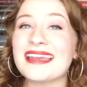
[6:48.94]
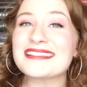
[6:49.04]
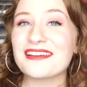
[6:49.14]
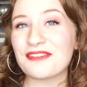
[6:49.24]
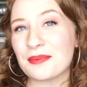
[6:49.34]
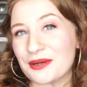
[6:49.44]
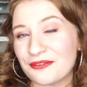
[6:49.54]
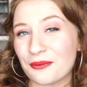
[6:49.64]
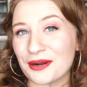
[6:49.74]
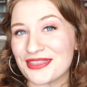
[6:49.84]
Next on
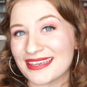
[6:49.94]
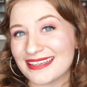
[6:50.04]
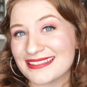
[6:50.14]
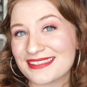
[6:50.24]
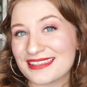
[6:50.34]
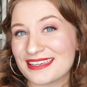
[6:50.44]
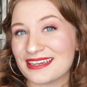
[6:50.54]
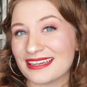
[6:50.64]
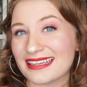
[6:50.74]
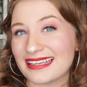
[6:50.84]
February 4th is
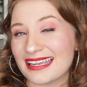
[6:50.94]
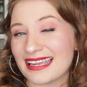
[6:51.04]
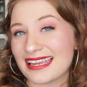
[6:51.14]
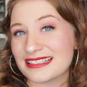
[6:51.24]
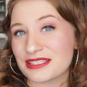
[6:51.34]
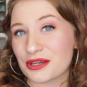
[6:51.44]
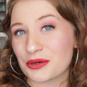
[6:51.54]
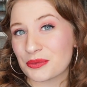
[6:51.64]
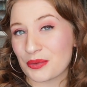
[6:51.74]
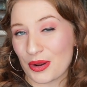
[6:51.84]
The King's
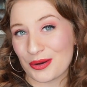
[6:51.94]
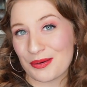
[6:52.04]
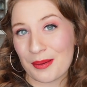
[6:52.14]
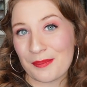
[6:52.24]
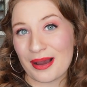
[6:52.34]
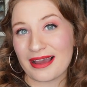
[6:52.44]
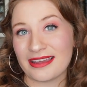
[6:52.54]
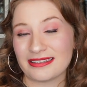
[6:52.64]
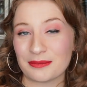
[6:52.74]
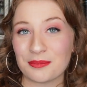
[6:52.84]
Crow
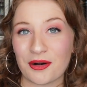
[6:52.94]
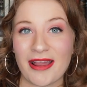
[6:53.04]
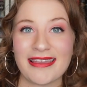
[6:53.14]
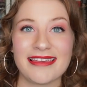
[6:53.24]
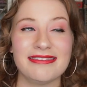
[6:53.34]
by Libba Bray,